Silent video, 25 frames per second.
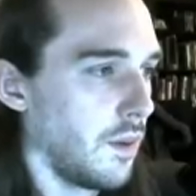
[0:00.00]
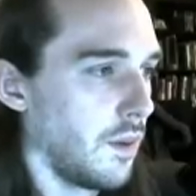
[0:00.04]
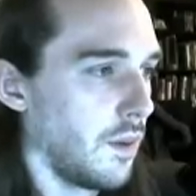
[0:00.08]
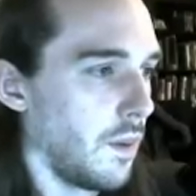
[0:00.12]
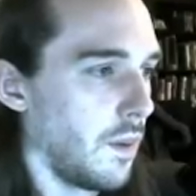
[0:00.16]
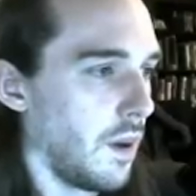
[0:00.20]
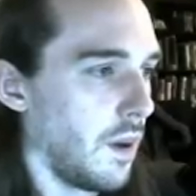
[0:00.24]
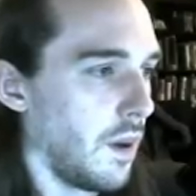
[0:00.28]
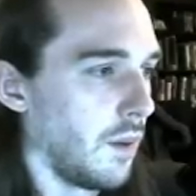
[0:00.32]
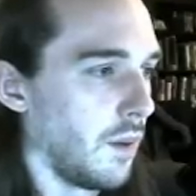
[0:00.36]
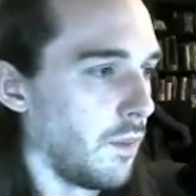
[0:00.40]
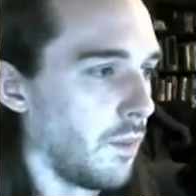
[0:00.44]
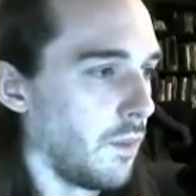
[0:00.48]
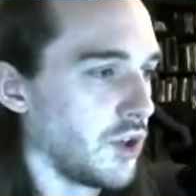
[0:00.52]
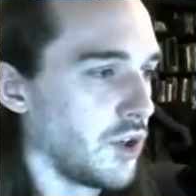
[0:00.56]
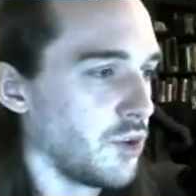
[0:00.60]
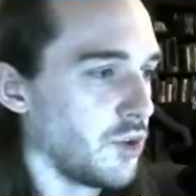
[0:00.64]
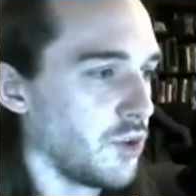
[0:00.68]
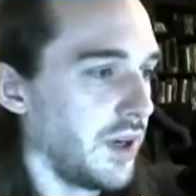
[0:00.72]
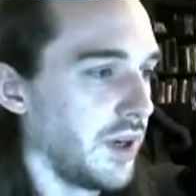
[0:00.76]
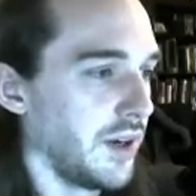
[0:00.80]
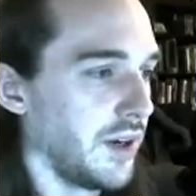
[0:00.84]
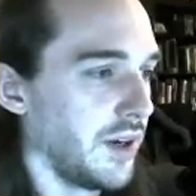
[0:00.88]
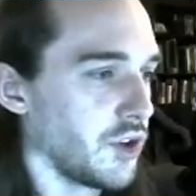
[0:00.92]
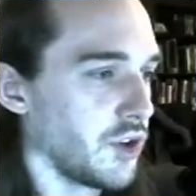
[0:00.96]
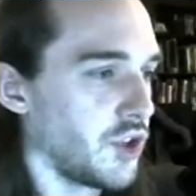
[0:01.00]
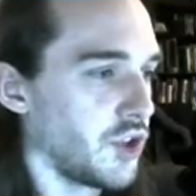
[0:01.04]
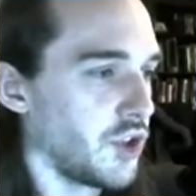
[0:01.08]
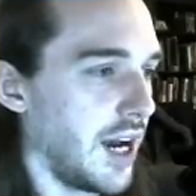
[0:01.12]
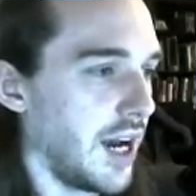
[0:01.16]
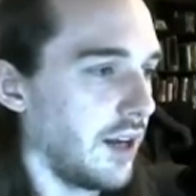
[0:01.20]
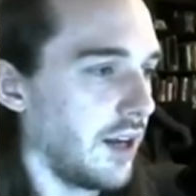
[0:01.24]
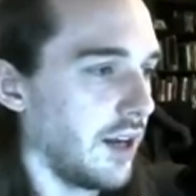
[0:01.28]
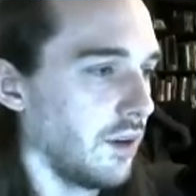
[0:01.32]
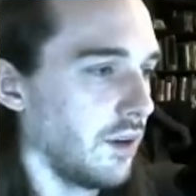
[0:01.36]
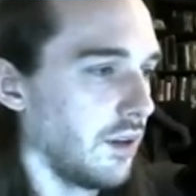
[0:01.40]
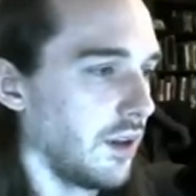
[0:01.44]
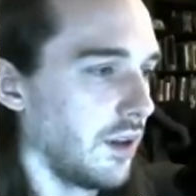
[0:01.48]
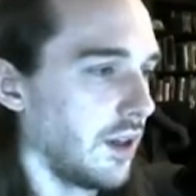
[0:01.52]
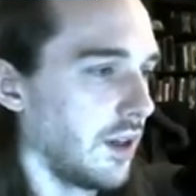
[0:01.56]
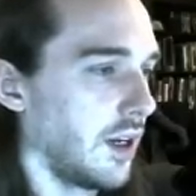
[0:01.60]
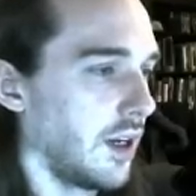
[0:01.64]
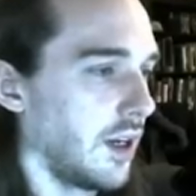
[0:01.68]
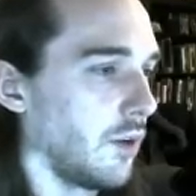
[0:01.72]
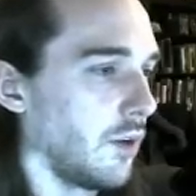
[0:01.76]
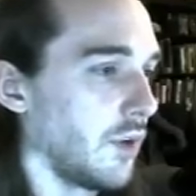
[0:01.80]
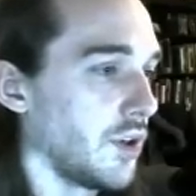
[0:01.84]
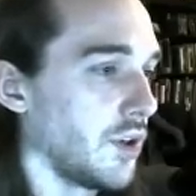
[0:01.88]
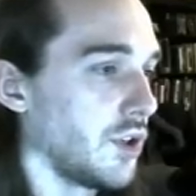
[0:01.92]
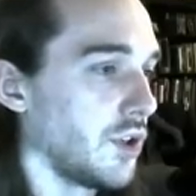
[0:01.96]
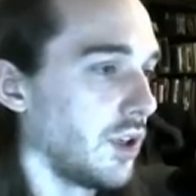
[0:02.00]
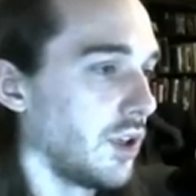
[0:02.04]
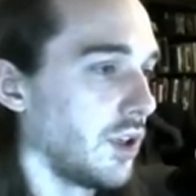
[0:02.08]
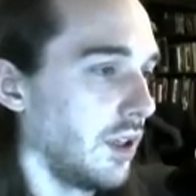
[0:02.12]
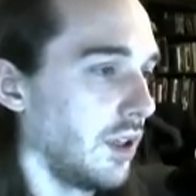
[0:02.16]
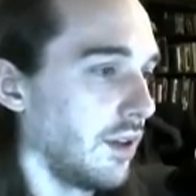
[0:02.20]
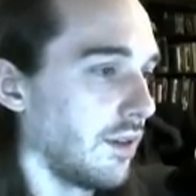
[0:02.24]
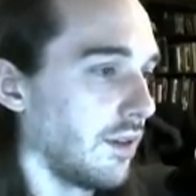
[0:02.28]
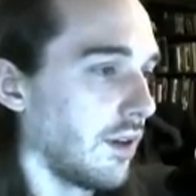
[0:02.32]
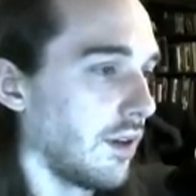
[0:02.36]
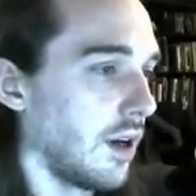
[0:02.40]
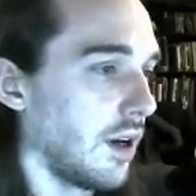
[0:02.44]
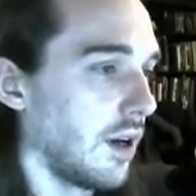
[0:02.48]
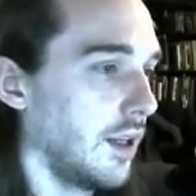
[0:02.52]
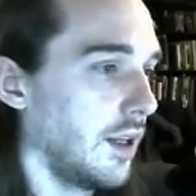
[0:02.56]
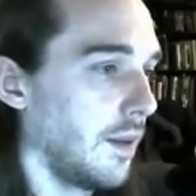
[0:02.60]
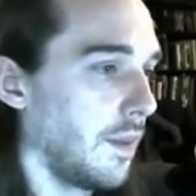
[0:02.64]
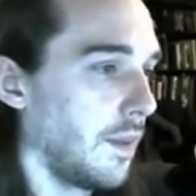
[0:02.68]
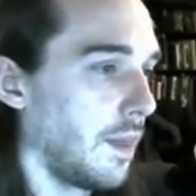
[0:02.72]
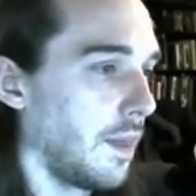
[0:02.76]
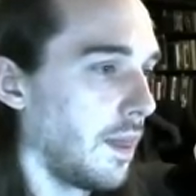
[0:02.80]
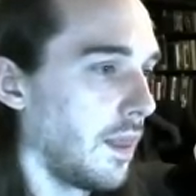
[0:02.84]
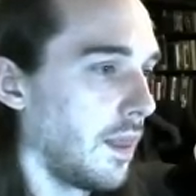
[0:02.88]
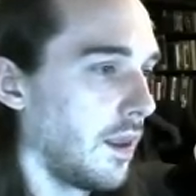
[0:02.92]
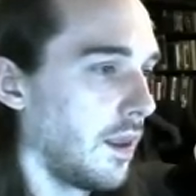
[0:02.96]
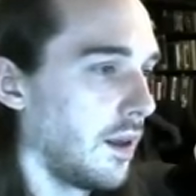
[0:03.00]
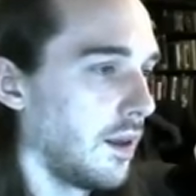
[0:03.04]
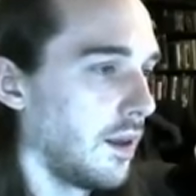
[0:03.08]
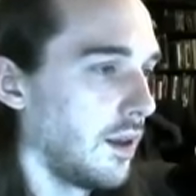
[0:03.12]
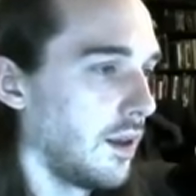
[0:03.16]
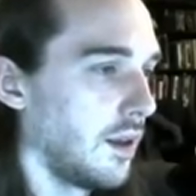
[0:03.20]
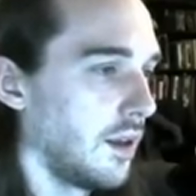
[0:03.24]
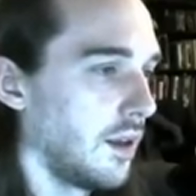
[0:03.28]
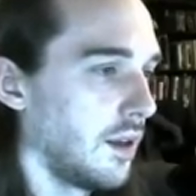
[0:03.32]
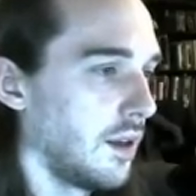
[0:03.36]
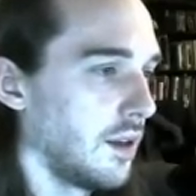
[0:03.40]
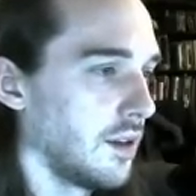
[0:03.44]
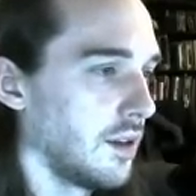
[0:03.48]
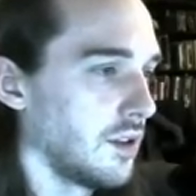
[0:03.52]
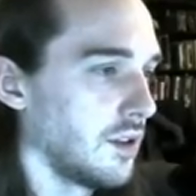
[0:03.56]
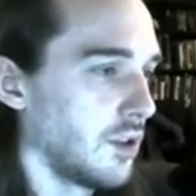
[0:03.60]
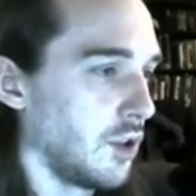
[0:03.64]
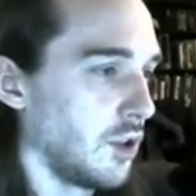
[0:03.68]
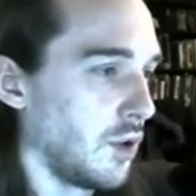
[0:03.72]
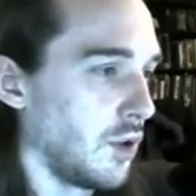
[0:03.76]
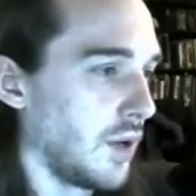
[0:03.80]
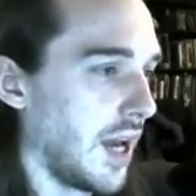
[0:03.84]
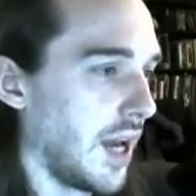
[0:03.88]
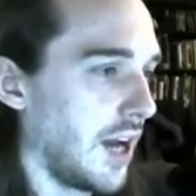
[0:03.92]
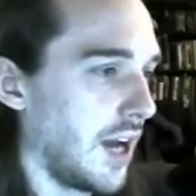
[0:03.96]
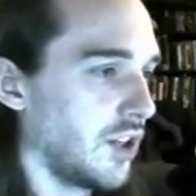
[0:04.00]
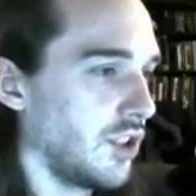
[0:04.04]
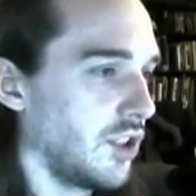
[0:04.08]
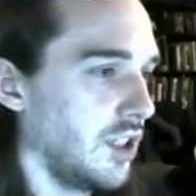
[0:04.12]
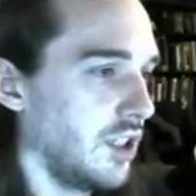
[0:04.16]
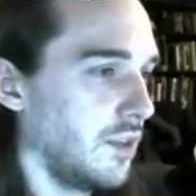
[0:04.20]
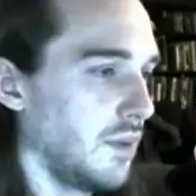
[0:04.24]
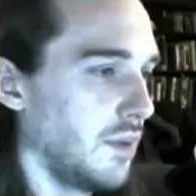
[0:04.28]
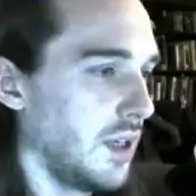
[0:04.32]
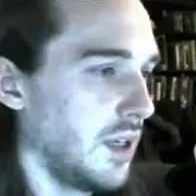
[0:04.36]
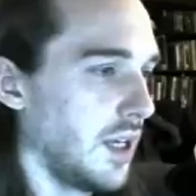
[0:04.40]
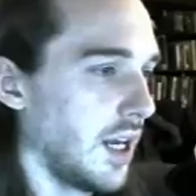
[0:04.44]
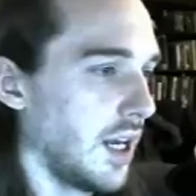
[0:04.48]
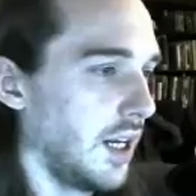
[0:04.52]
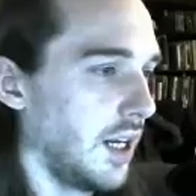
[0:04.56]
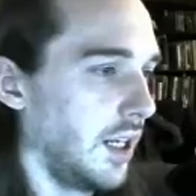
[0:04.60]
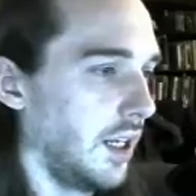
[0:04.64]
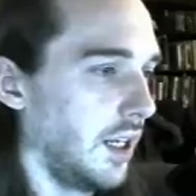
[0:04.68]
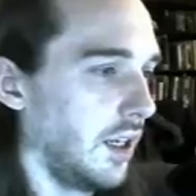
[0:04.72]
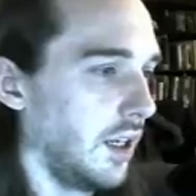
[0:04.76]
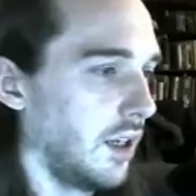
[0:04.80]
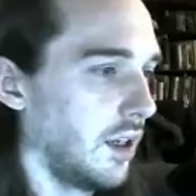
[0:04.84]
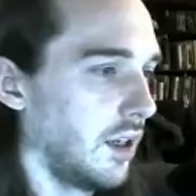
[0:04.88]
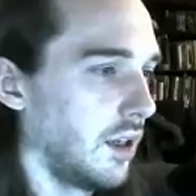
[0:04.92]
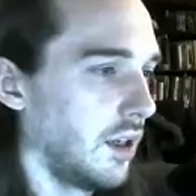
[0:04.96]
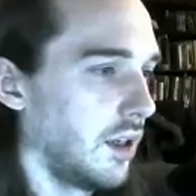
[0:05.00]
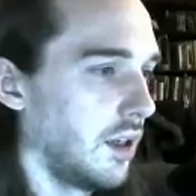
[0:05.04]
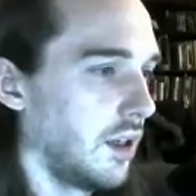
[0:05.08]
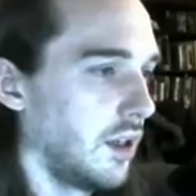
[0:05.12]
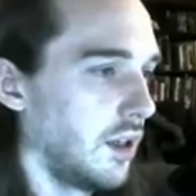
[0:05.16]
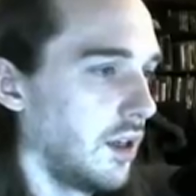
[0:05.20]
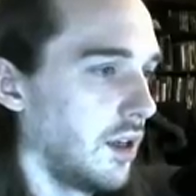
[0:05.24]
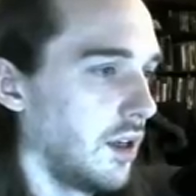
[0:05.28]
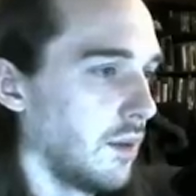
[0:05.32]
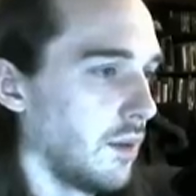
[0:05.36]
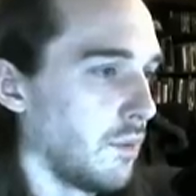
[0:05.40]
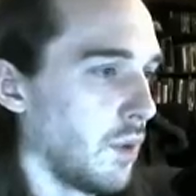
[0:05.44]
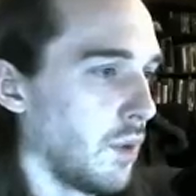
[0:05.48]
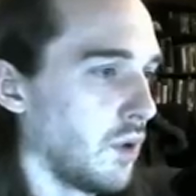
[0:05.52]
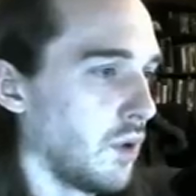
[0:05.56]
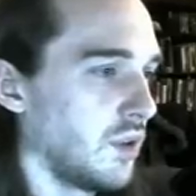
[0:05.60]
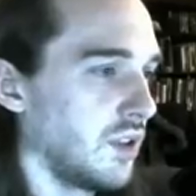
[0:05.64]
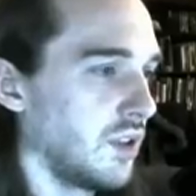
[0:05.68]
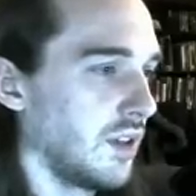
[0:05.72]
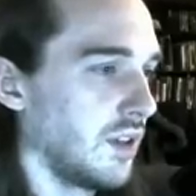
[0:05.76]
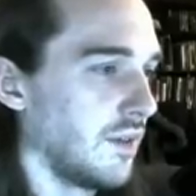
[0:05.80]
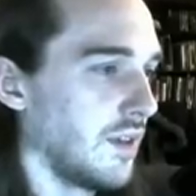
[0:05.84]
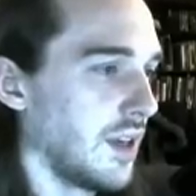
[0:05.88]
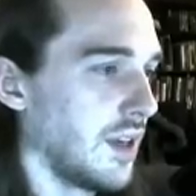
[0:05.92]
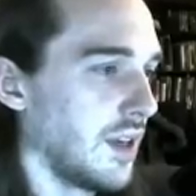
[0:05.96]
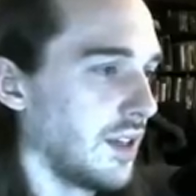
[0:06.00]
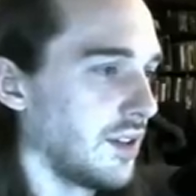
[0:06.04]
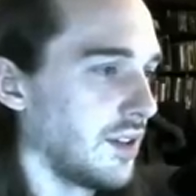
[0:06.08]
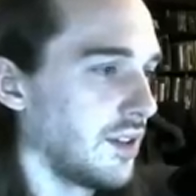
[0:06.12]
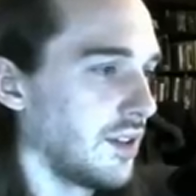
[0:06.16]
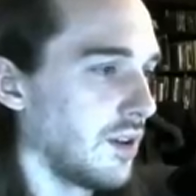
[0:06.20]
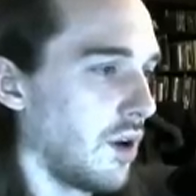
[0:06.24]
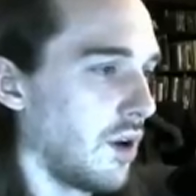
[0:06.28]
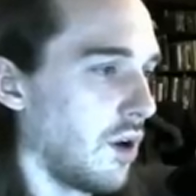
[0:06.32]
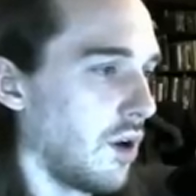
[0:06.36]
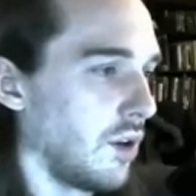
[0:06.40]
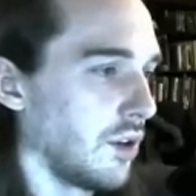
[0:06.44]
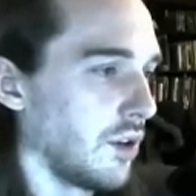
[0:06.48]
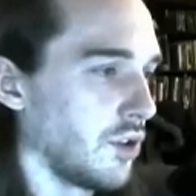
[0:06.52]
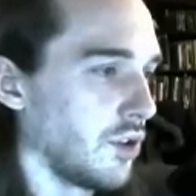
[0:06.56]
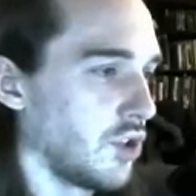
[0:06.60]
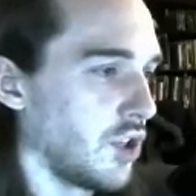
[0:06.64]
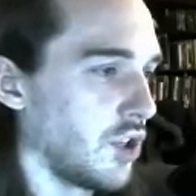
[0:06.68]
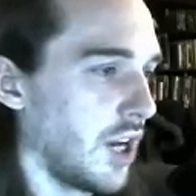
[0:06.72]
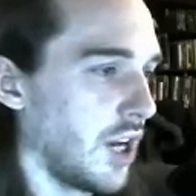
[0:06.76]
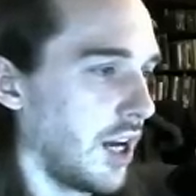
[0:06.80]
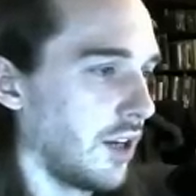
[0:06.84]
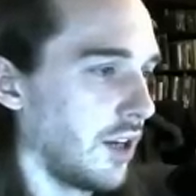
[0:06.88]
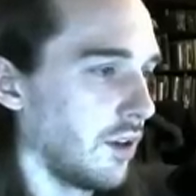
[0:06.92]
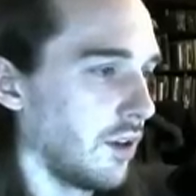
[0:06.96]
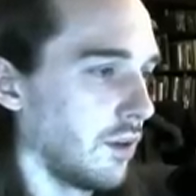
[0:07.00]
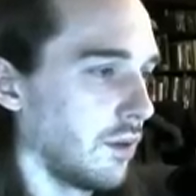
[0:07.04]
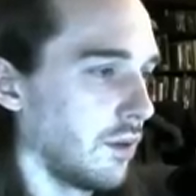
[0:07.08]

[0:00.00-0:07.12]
much bigger shadow than I originally thought. So you'd actually be getting most of this all in shadow.